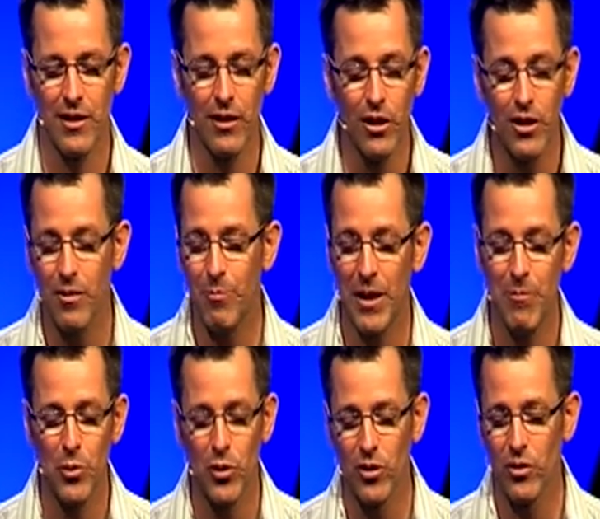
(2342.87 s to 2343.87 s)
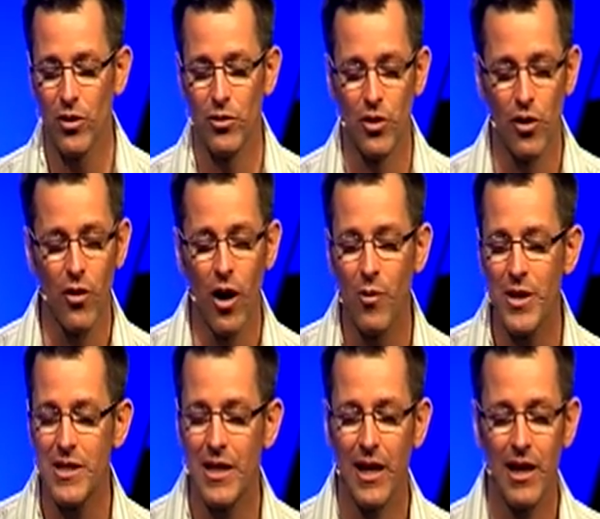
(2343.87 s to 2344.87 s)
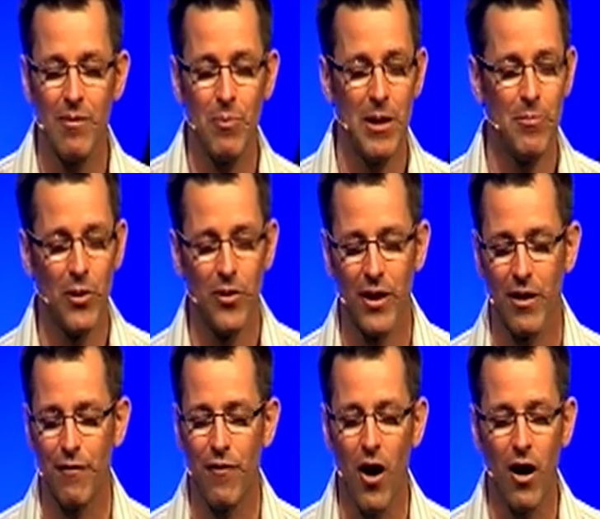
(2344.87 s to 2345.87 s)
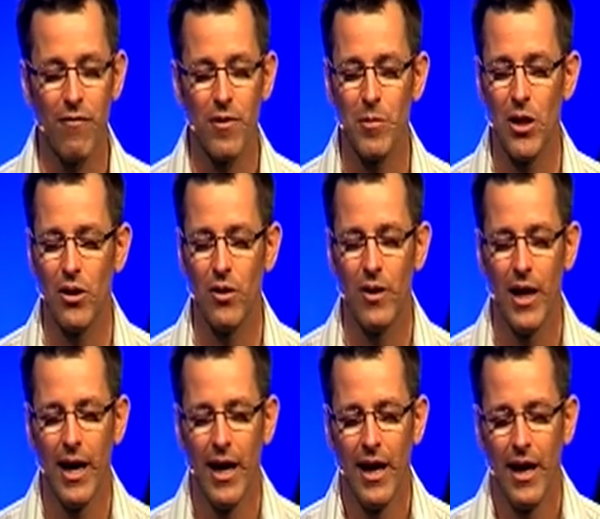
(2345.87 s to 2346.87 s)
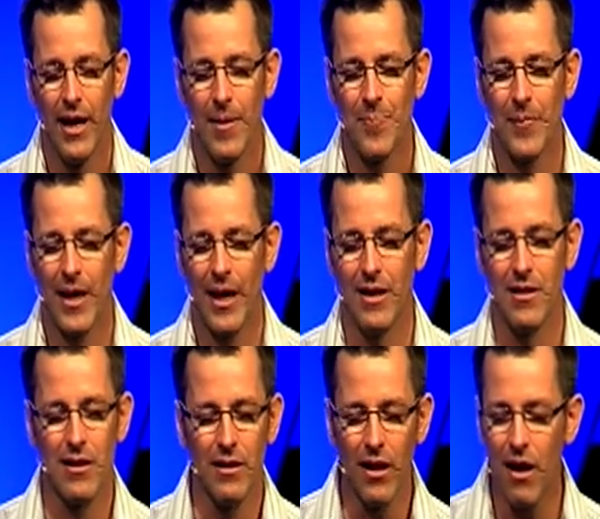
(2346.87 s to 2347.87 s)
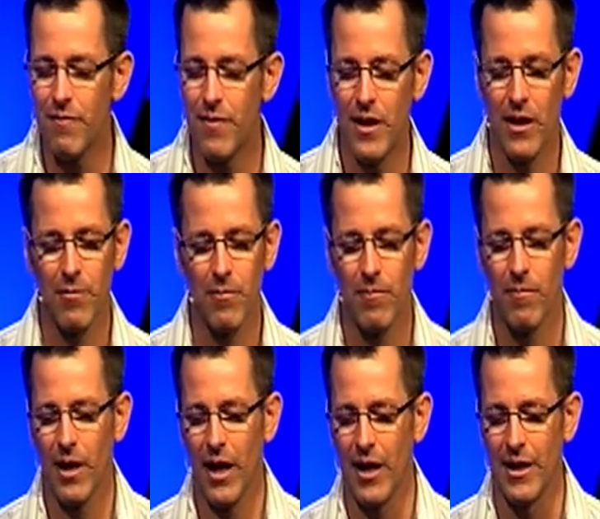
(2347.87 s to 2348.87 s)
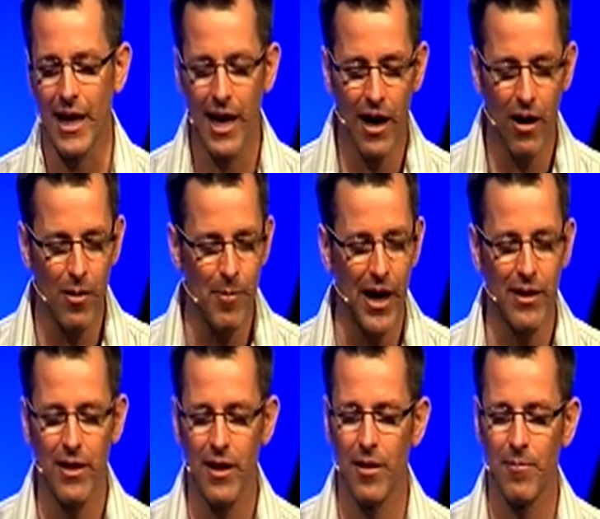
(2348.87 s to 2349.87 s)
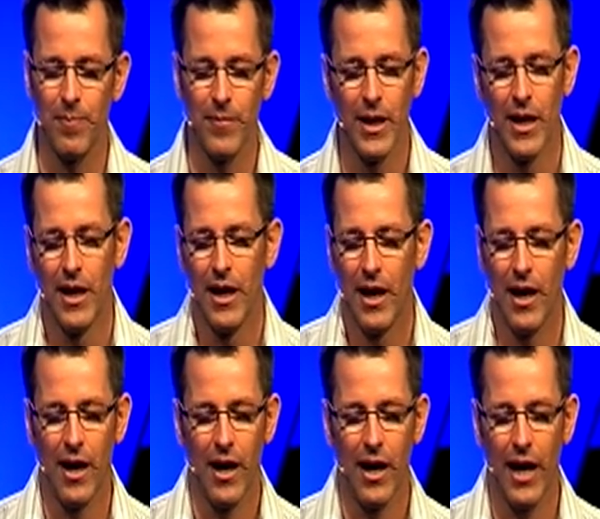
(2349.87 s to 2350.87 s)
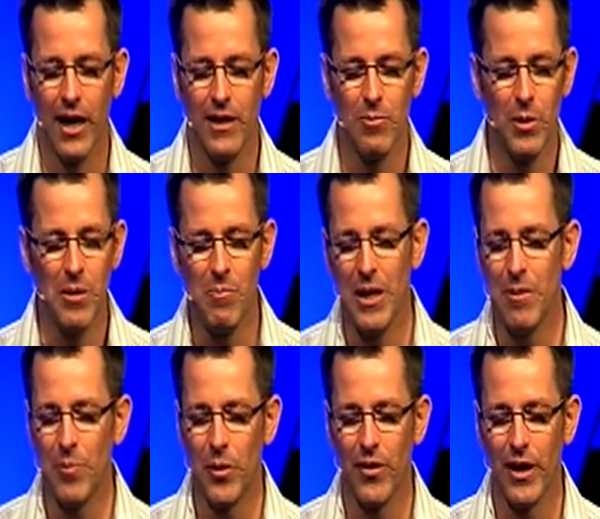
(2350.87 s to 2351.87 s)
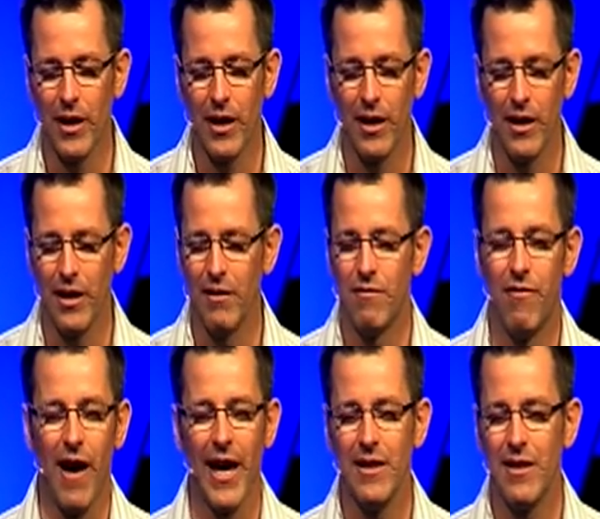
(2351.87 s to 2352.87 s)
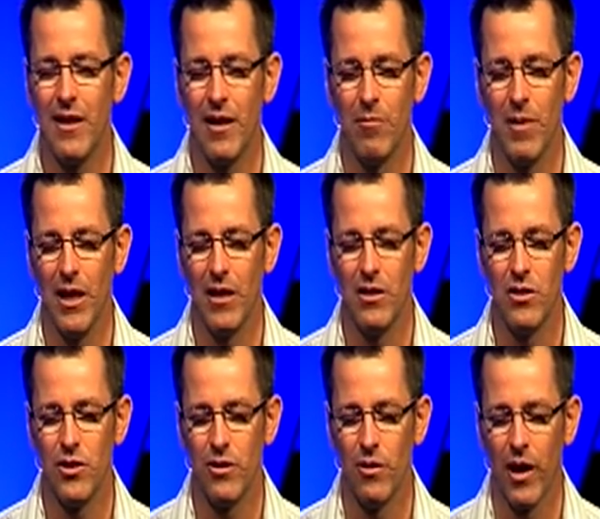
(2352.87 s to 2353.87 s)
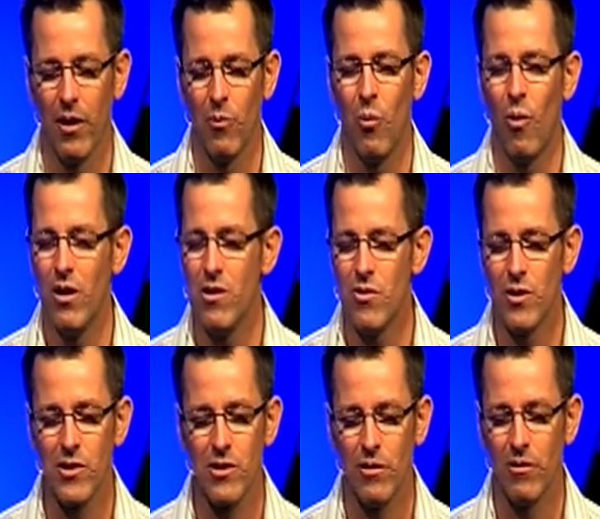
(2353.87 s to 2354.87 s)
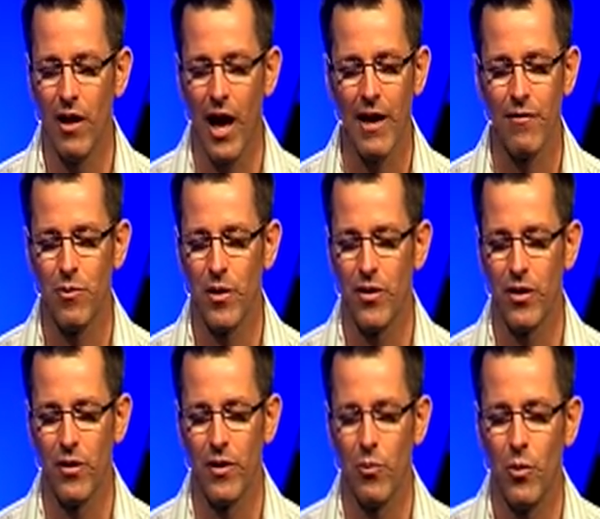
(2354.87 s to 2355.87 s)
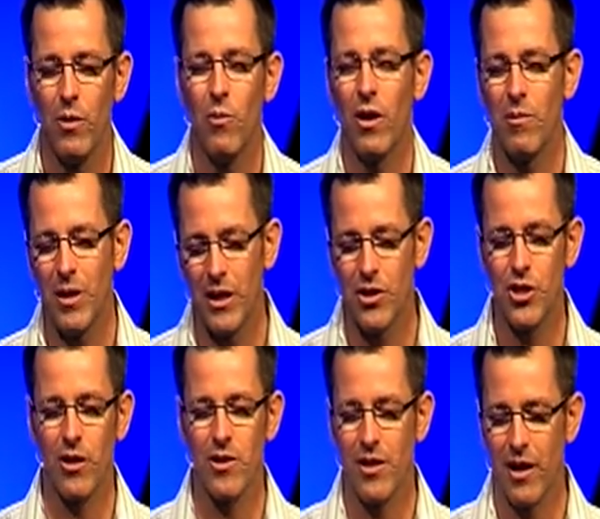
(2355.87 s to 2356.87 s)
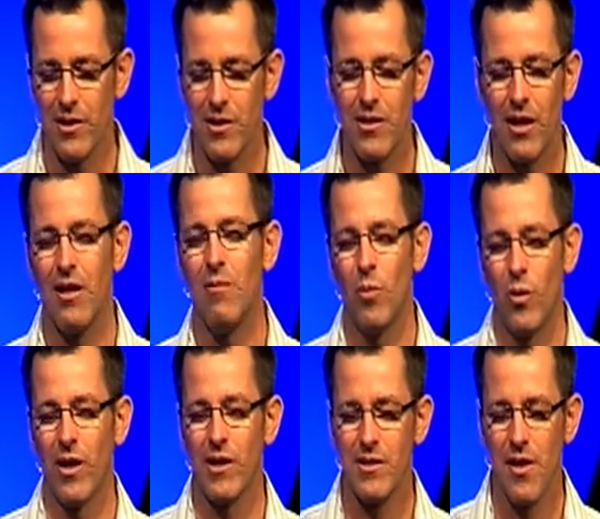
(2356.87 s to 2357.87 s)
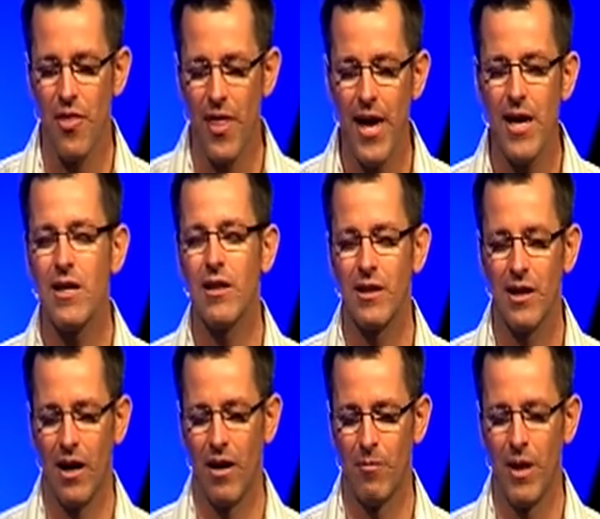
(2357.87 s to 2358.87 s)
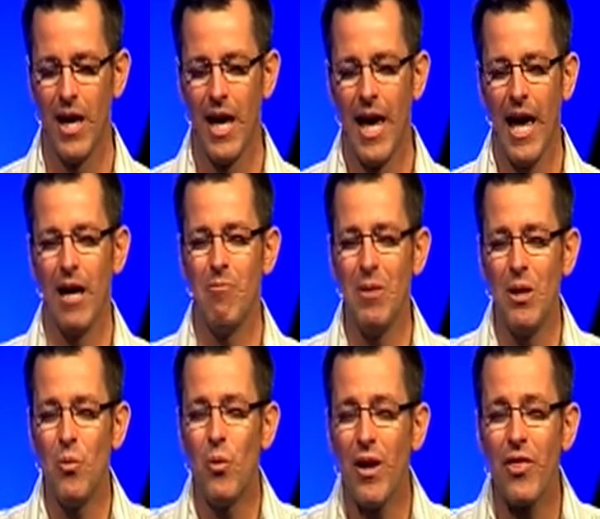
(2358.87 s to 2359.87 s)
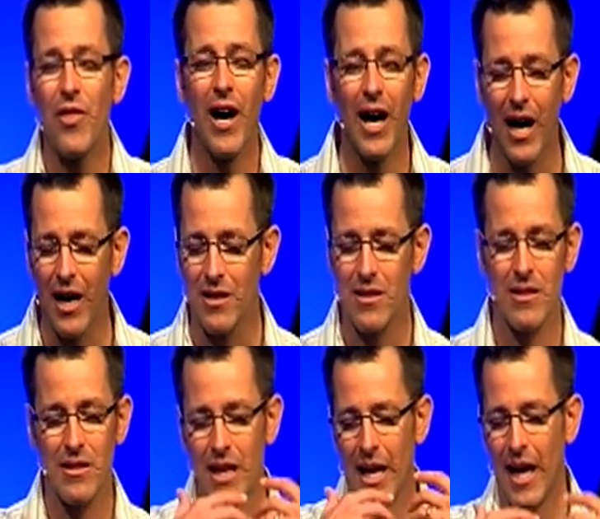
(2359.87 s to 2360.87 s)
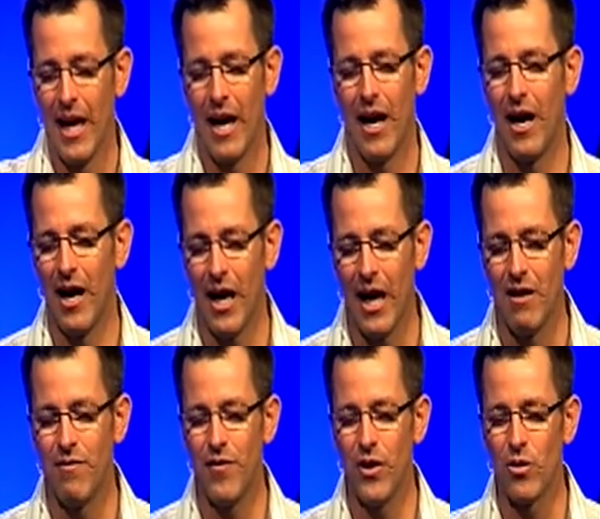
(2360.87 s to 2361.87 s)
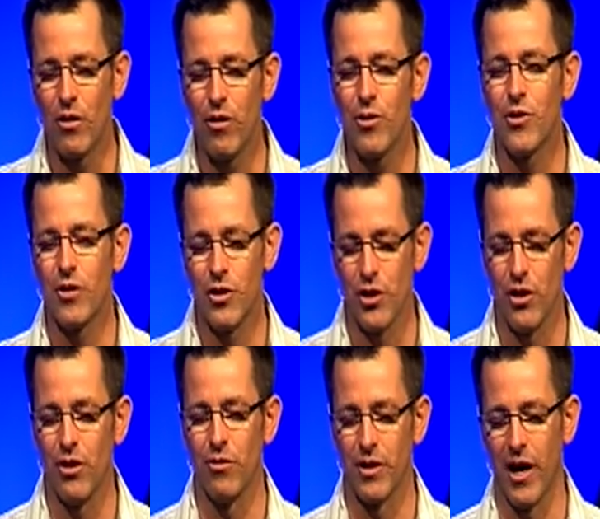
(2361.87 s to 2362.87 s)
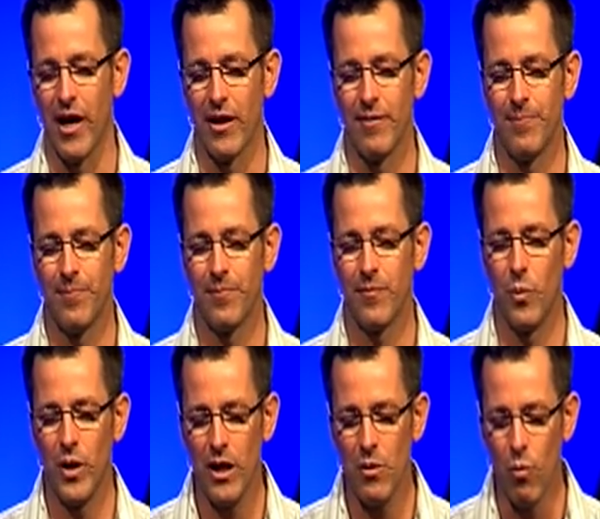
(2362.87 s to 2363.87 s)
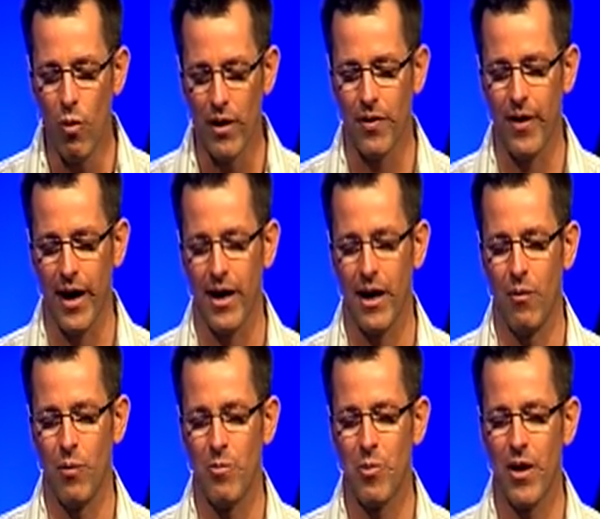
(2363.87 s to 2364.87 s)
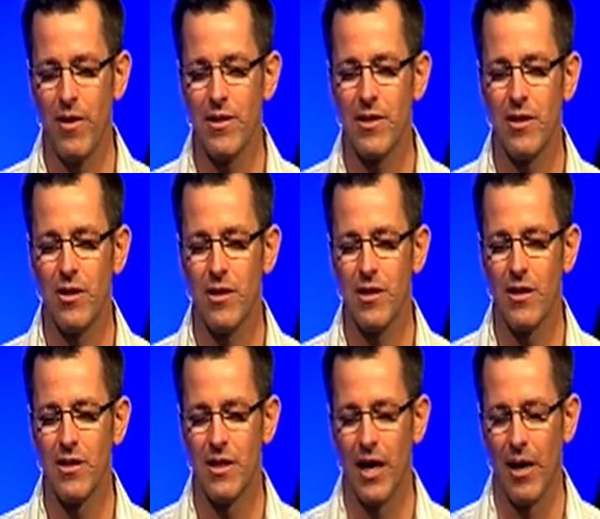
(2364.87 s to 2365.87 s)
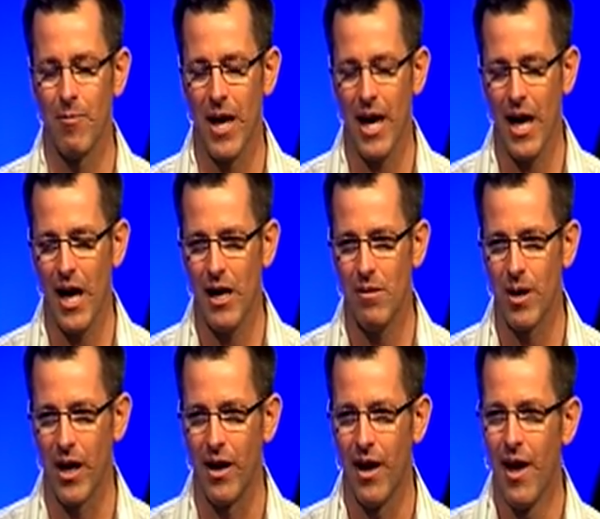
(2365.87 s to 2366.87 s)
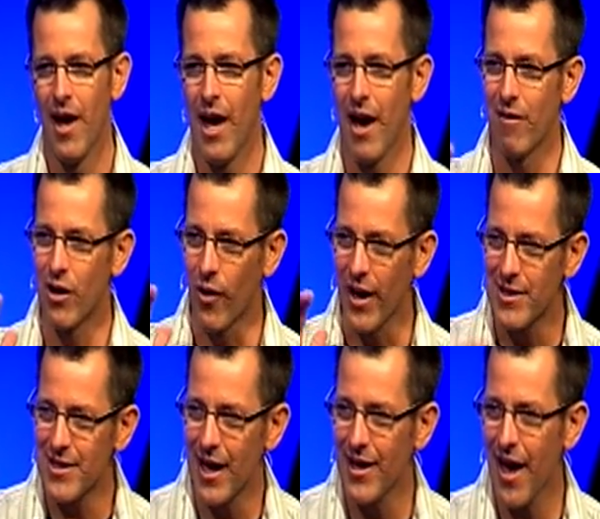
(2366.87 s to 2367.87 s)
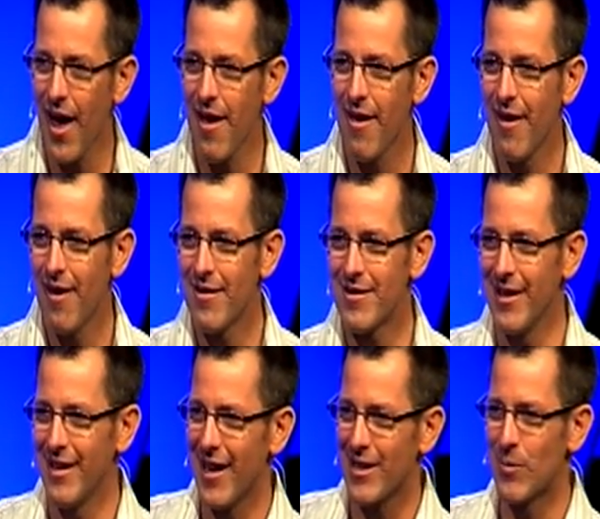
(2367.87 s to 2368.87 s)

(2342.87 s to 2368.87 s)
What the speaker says: look at people who don't always get it, people that are far from you, and to love them and to care about them. And to be people that can invite them into a wondrous new life with you. That we want to be a church that on Sunday mornings that they could come and be with us and feel closer to you, God. We want that. And we pray this in your Son's name. Amen. Have a great Sunday. See you next